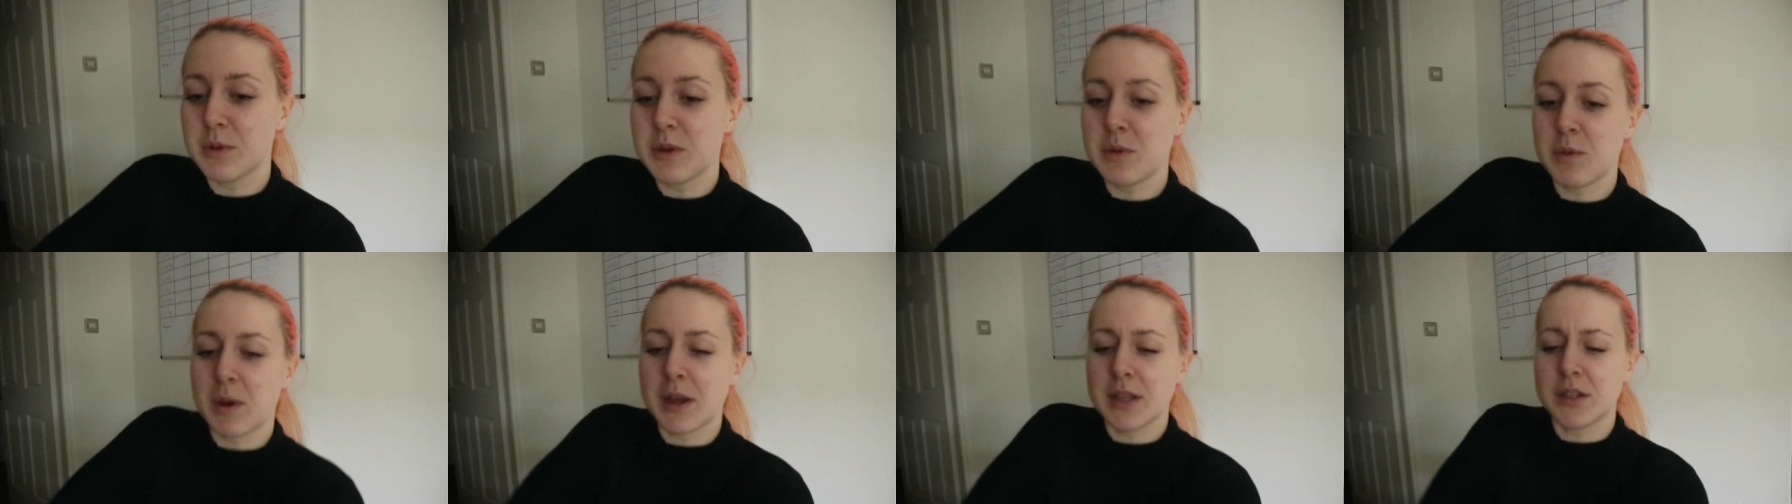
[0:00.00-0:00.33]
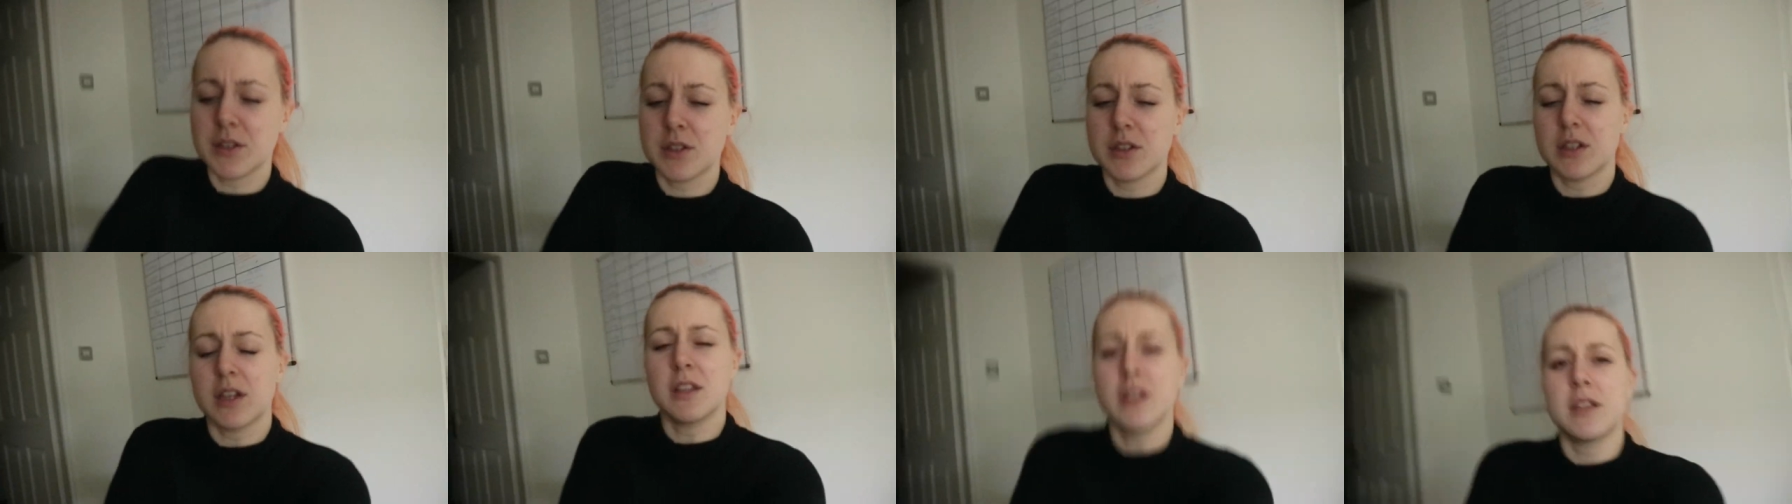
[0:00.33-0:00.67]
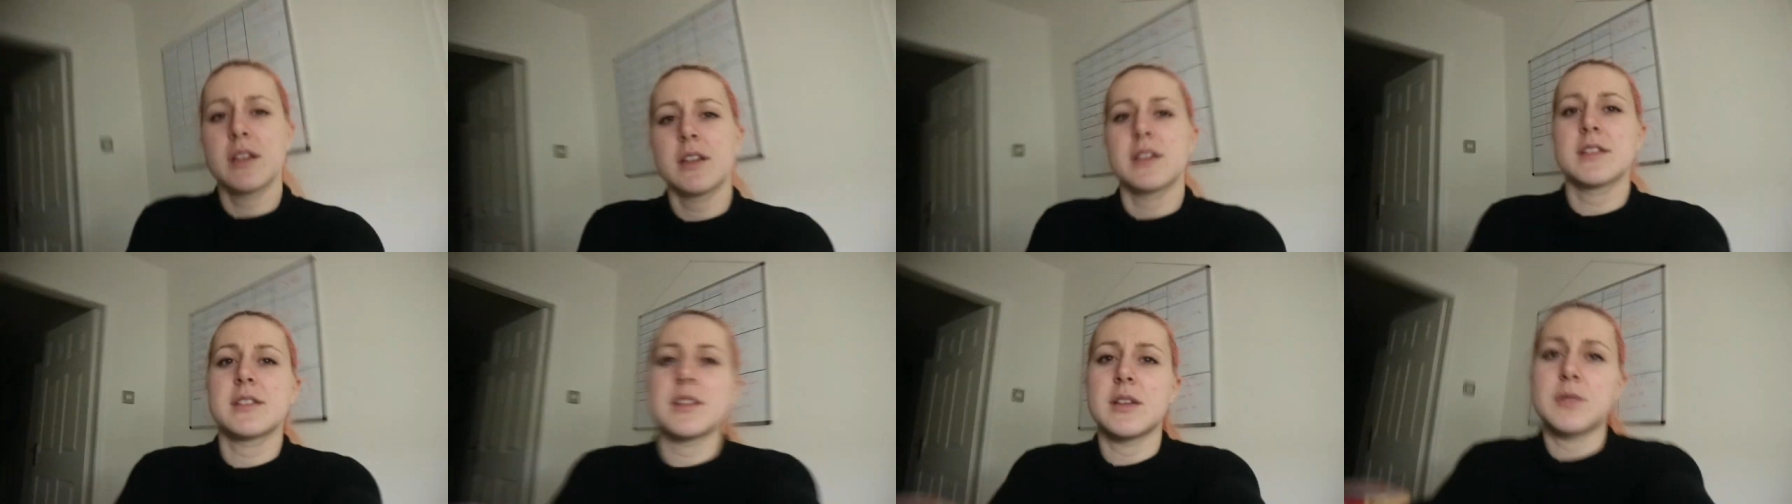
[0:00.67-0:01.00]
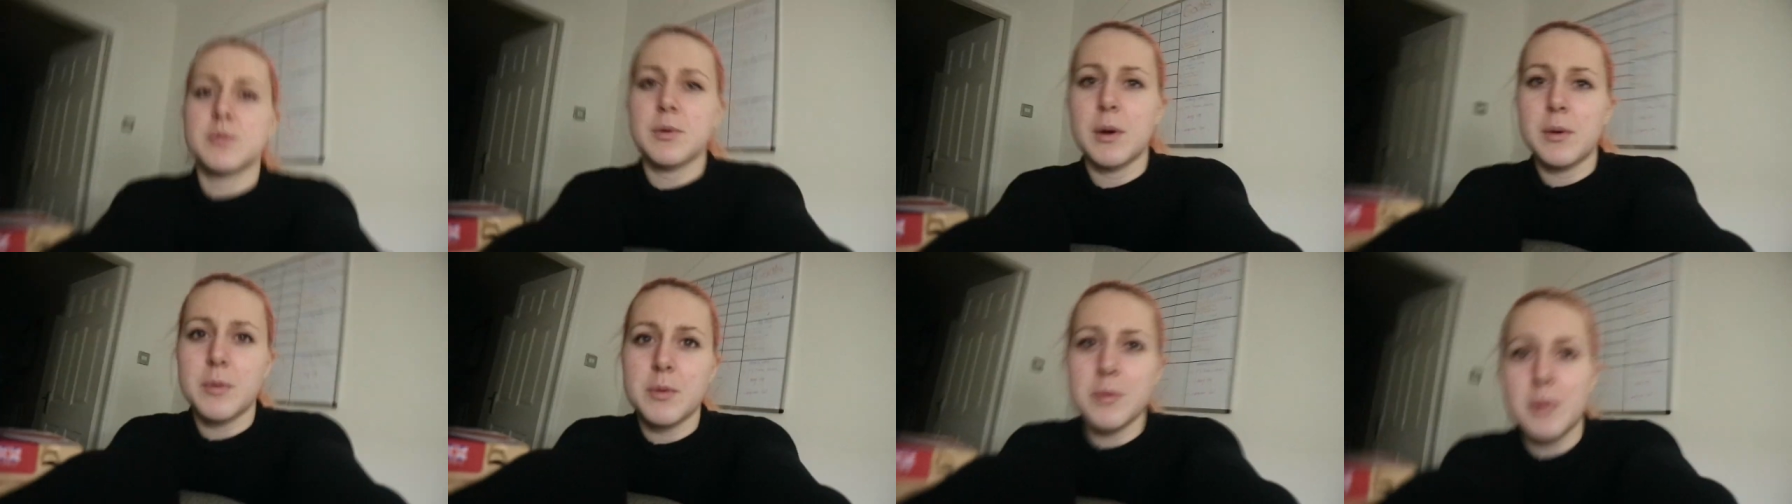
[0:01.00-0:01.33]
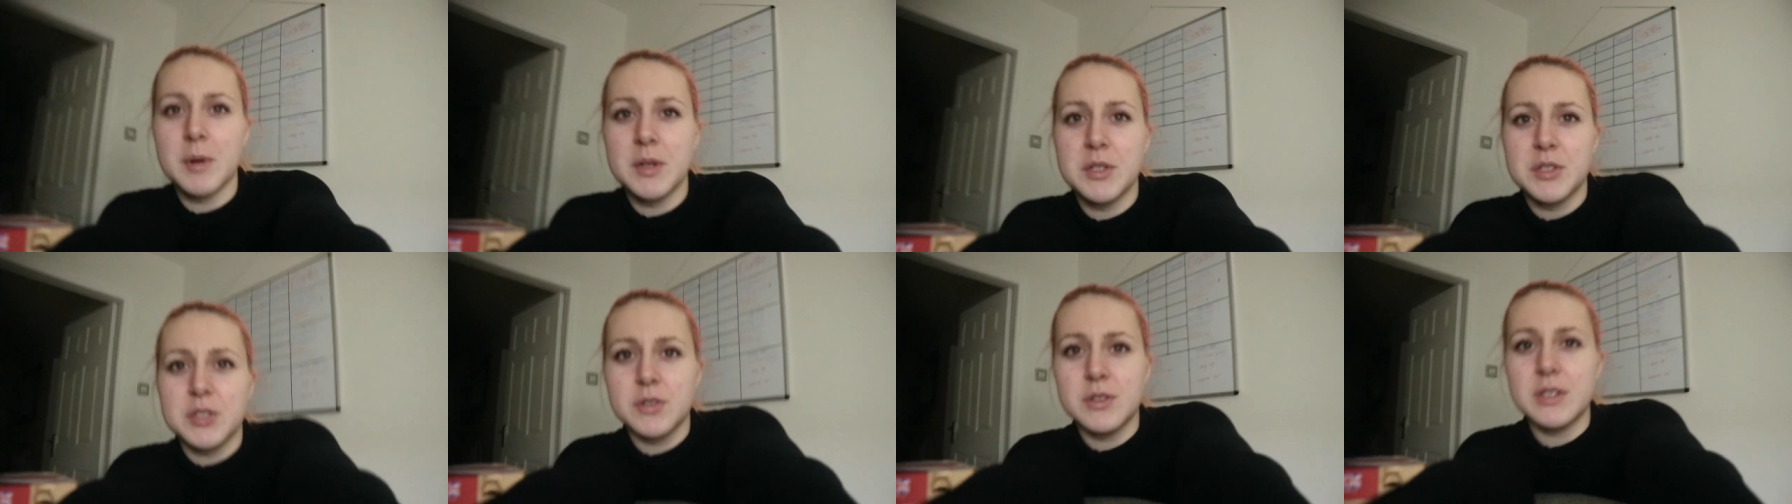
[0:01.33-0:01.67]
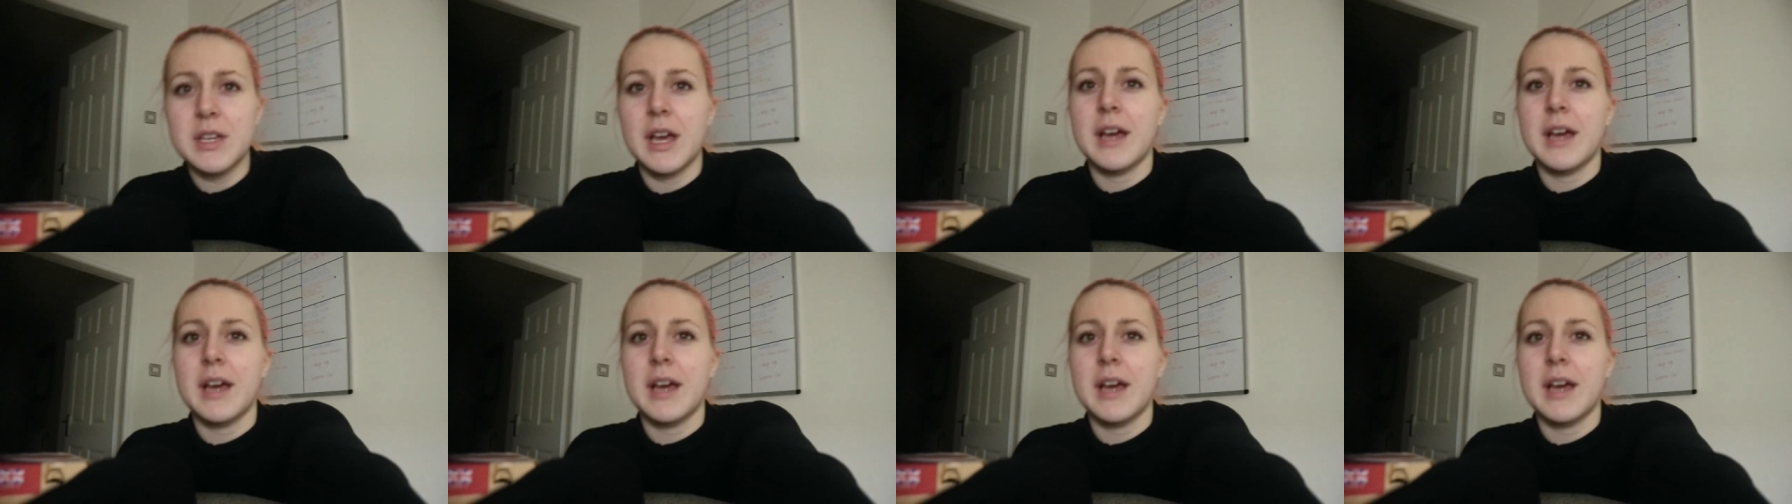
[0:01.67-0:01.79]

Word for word: We went, I think I said where we went to.